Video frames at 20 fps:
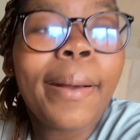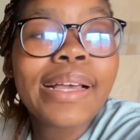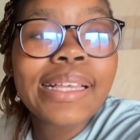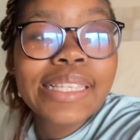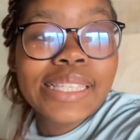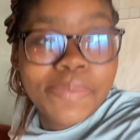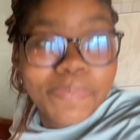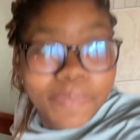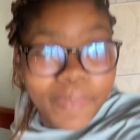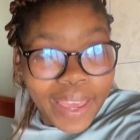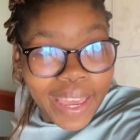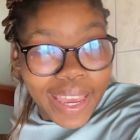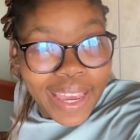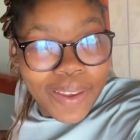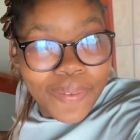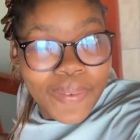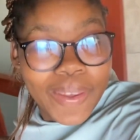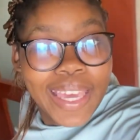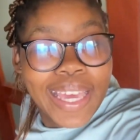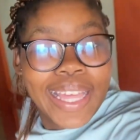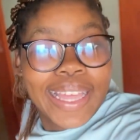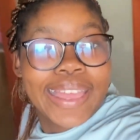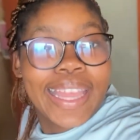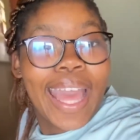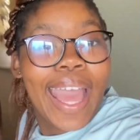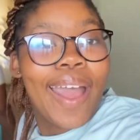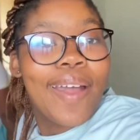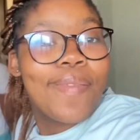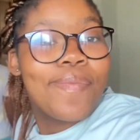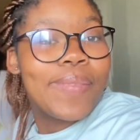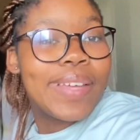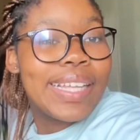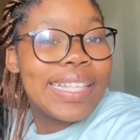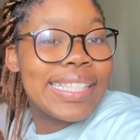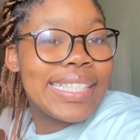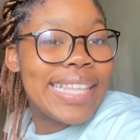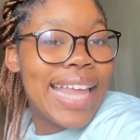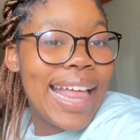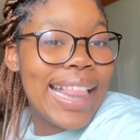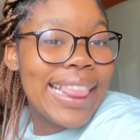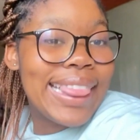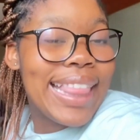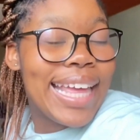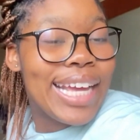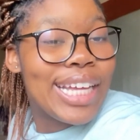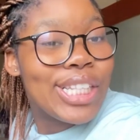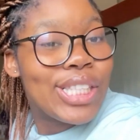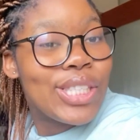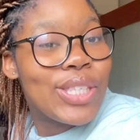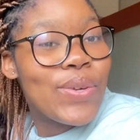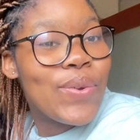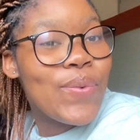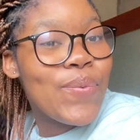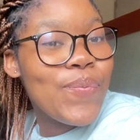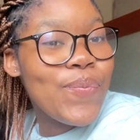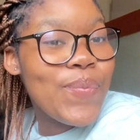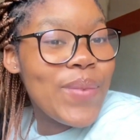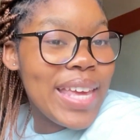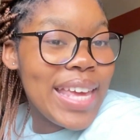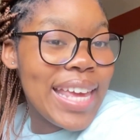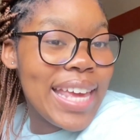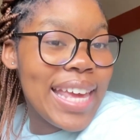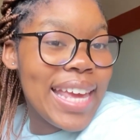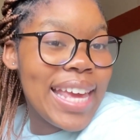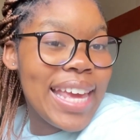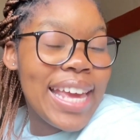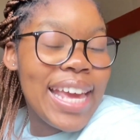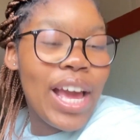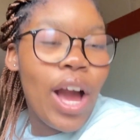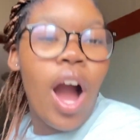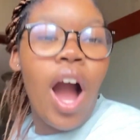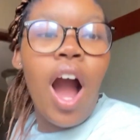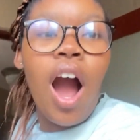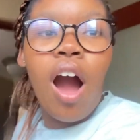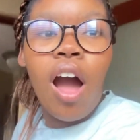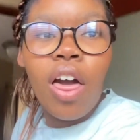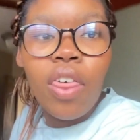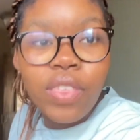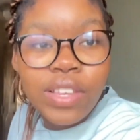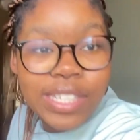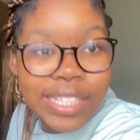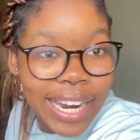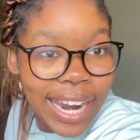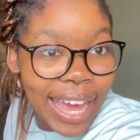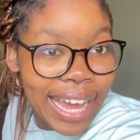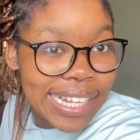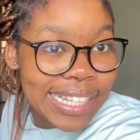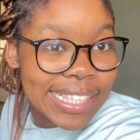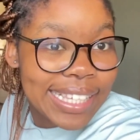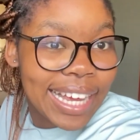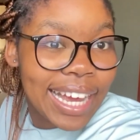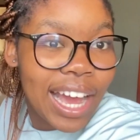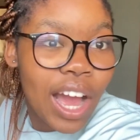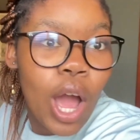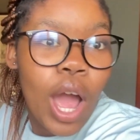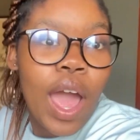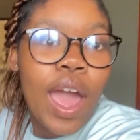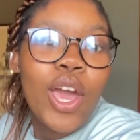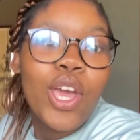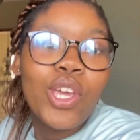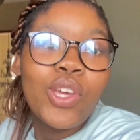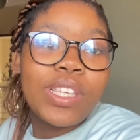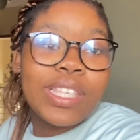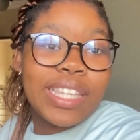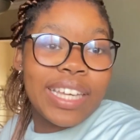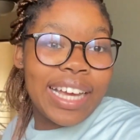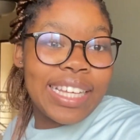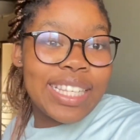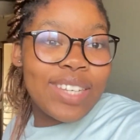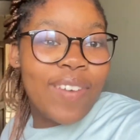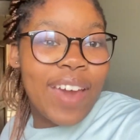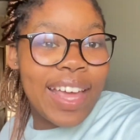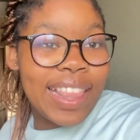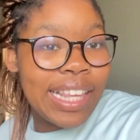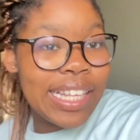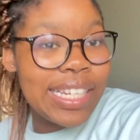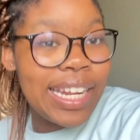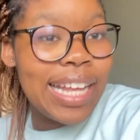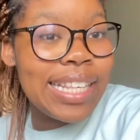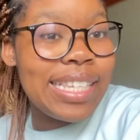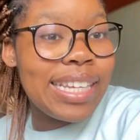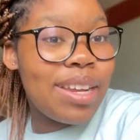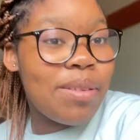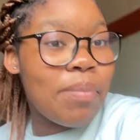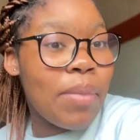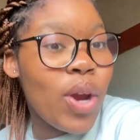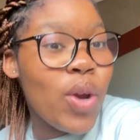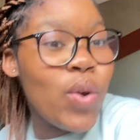Cause baby, that means nothing to me. Oh, this lighting. You see guys, if I had this lighting in my